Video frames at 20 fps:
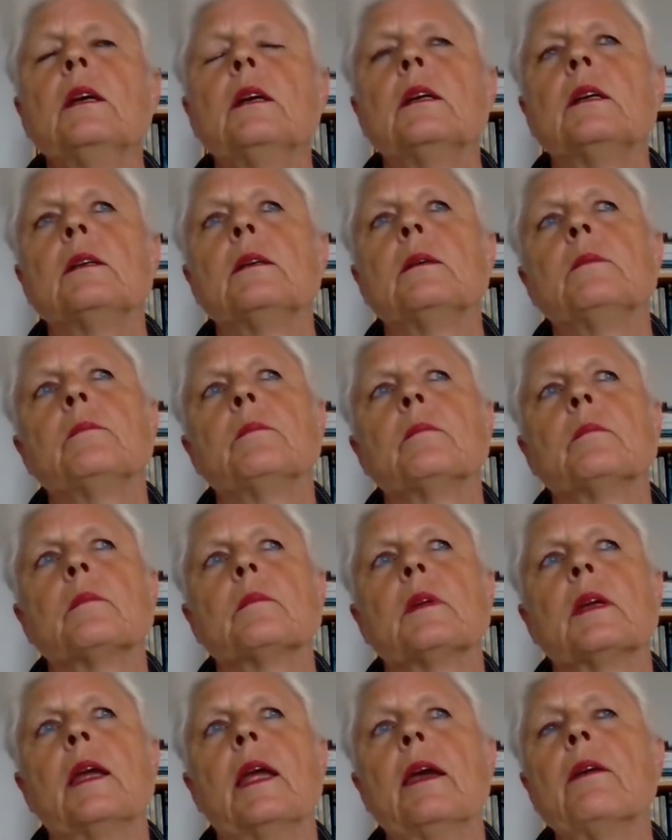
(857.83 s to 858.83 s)

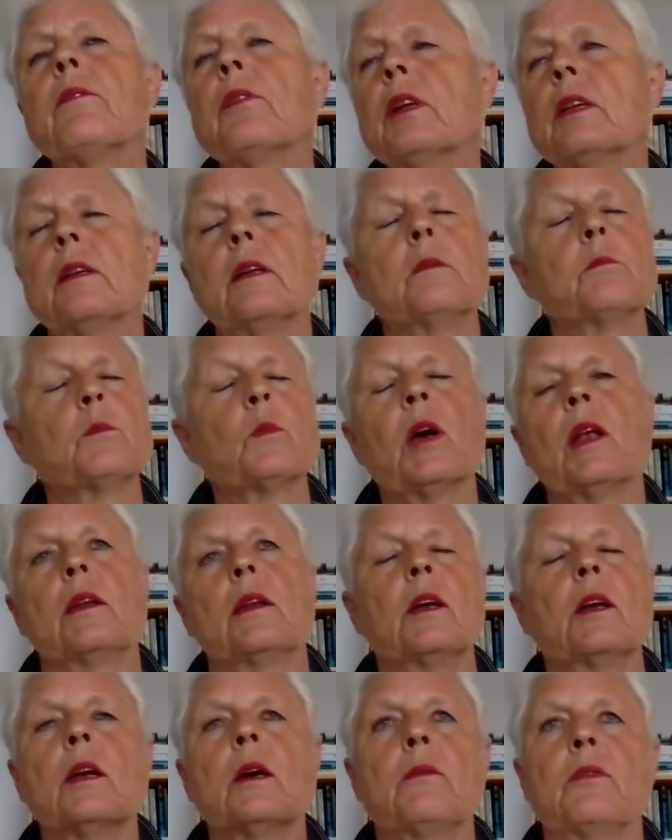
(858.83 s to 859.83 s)

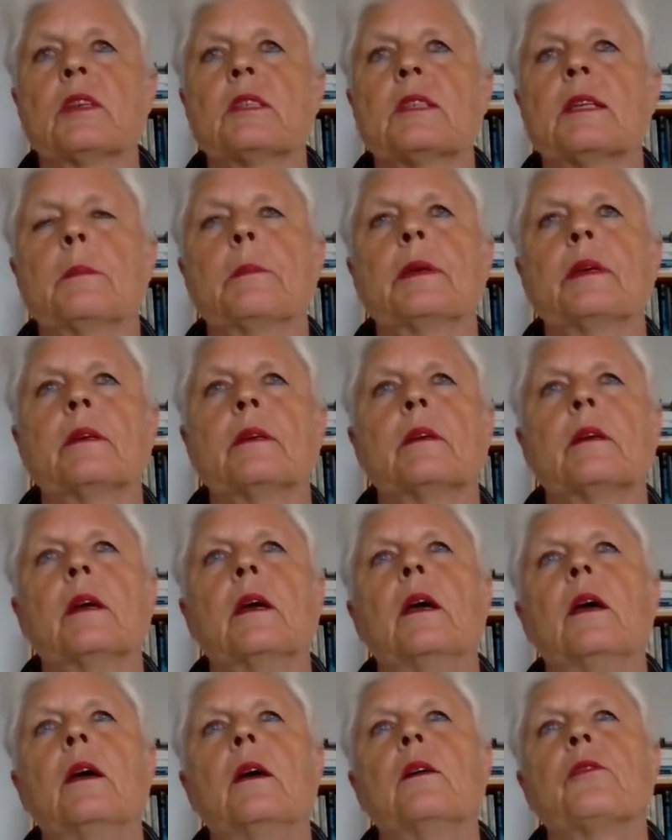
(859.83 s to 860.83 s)
not obviously, but
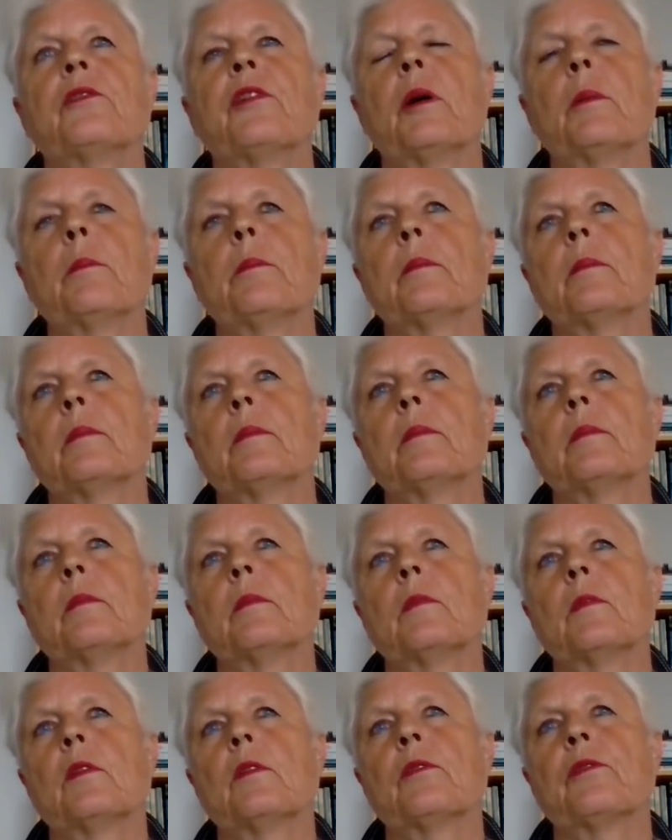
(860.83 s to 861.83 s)
from
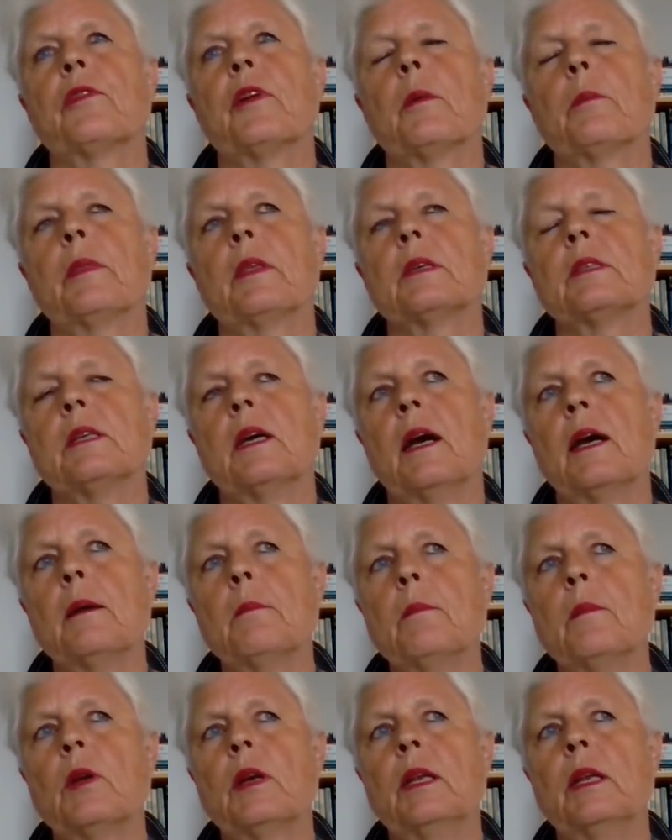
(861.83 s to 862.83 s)
the
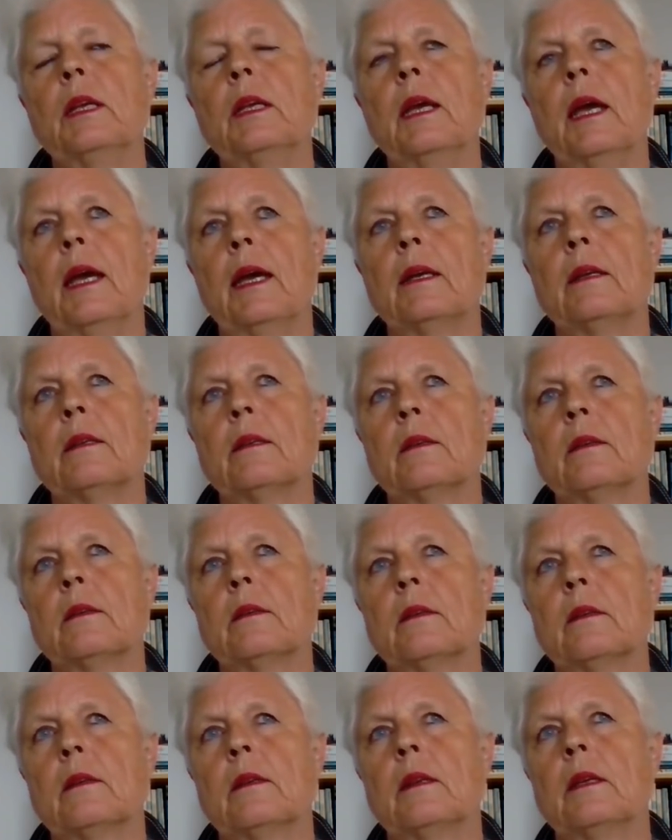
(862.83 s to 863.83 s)
time when he had
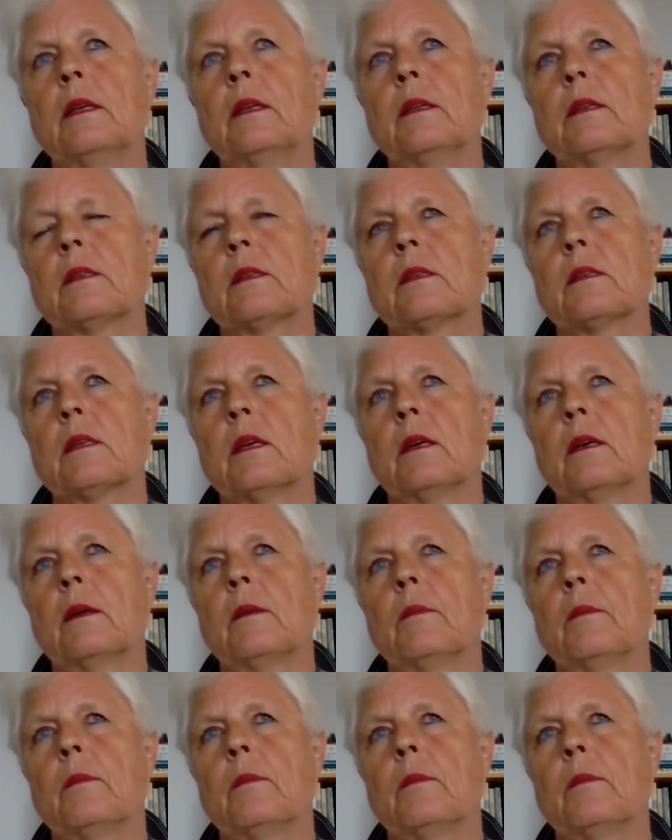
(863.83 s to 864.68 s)
his,